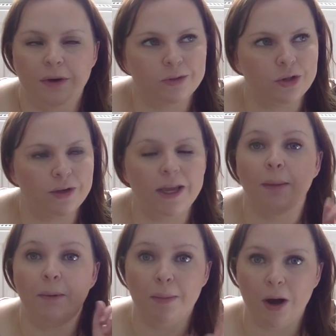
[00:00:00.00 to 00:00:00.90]
I'm sure,
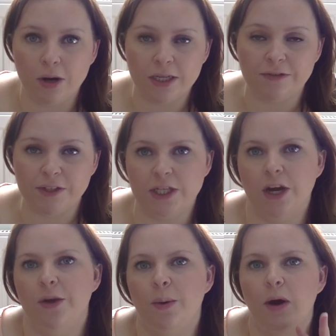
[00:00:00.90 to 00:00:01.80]
yeah, on my holiday
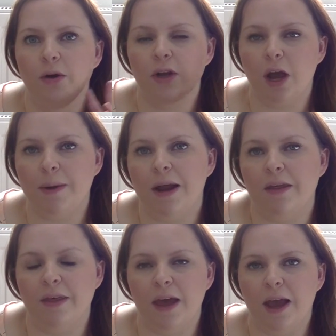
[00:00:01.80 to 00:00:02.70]
video, on going
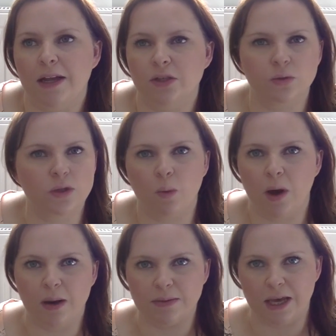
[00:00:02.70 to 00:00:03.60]
out there and also
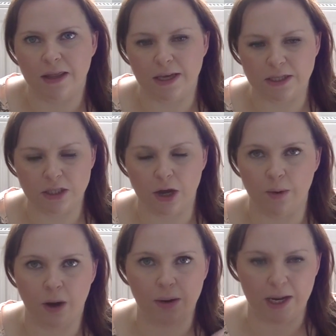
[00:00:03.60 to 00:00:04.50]
while I was out there. So
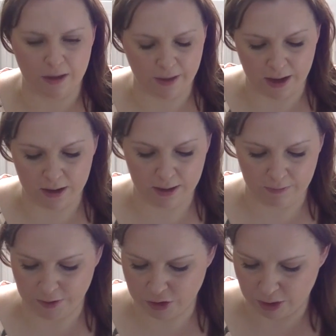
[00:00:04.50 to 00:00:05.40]
I'll link that
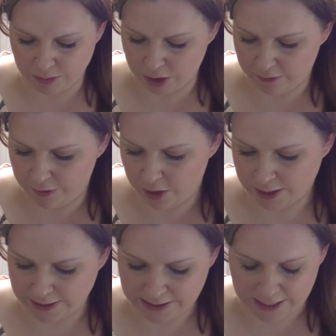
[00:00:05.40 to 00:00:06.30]
in the description for you
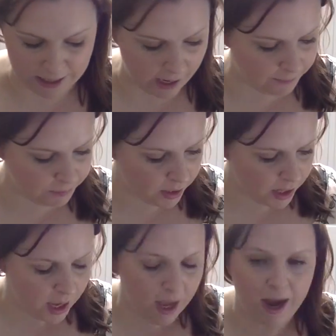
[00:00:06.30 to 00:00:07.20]
can see them.
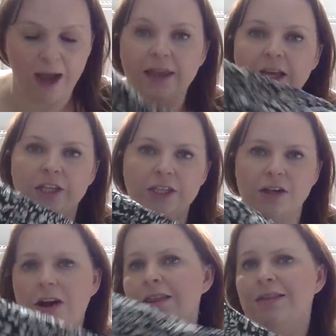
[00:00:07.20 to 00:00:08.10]
And they're
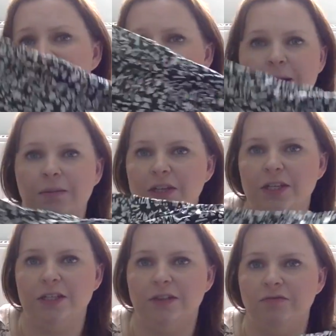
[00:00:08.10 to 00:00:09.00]
just like them. They're
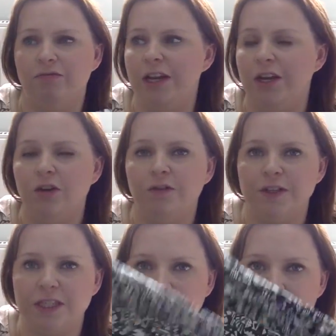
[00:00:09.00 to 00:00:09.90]
just really good
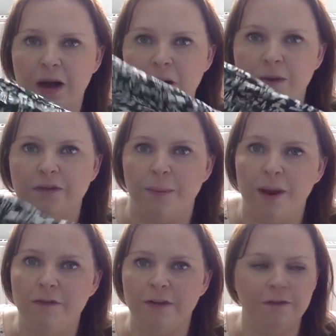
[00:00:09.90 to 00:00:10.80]
for summer with a
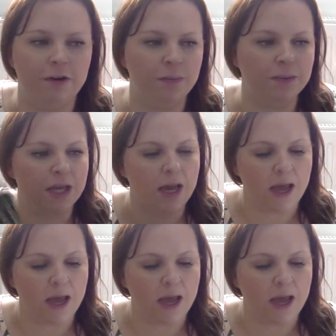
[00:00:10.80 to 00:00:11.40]
pair of flip-flops.